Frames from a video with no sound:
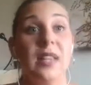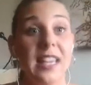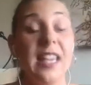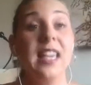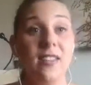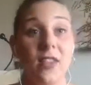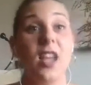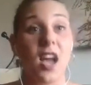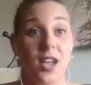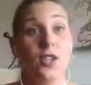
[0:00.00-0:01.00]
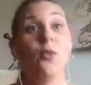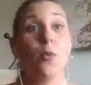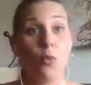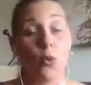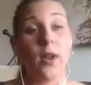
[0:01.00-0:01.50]
He even got to a
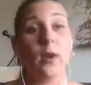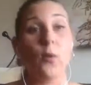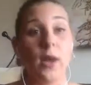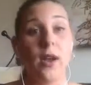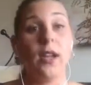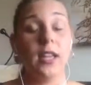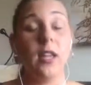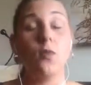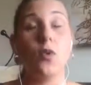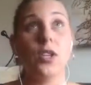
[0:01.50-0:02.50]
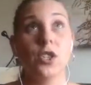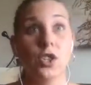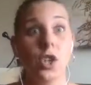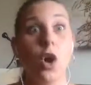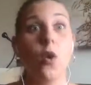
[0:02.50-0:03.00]
point where he was
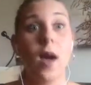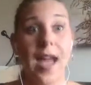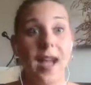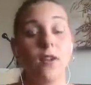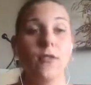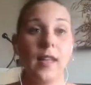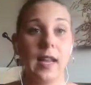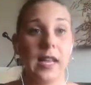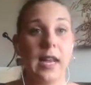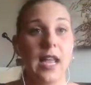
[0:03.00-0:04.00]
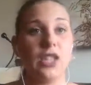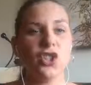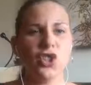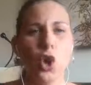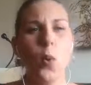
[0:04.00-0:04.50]
so aggravated and
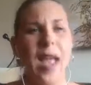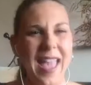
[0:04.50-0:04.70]
so